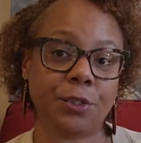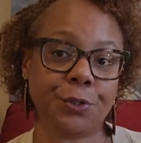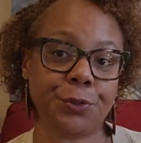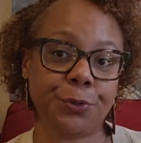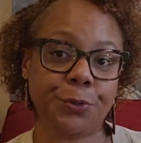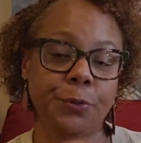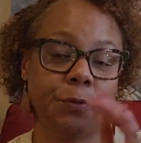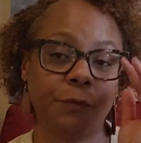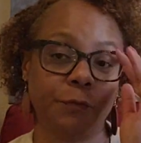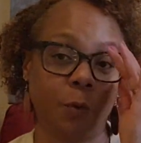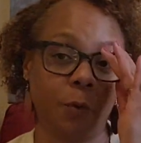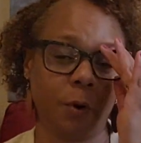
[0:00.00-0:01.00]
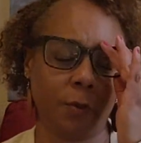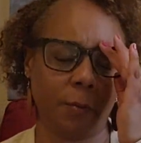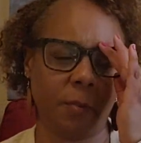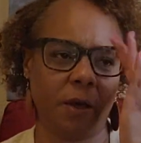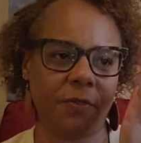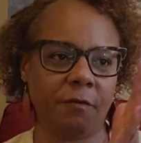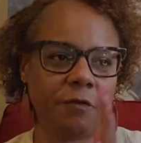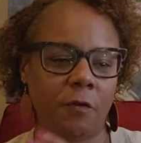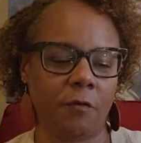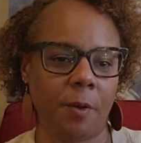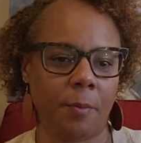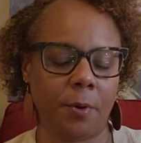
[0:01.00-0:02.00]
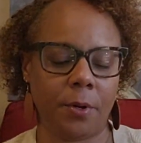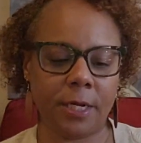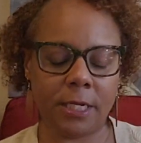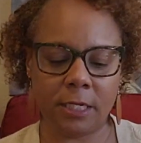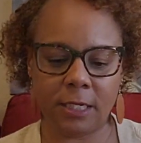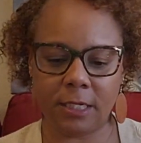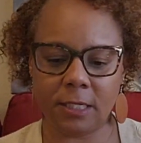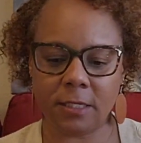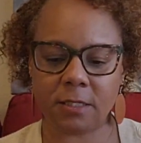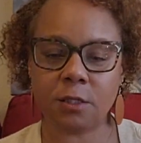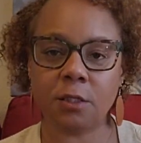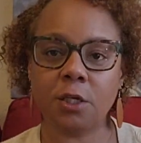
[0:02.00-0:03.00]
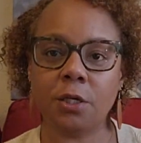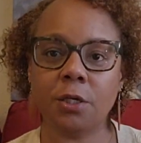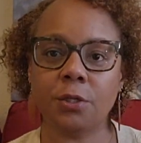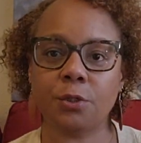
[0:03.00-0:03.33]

to do for the month of November is the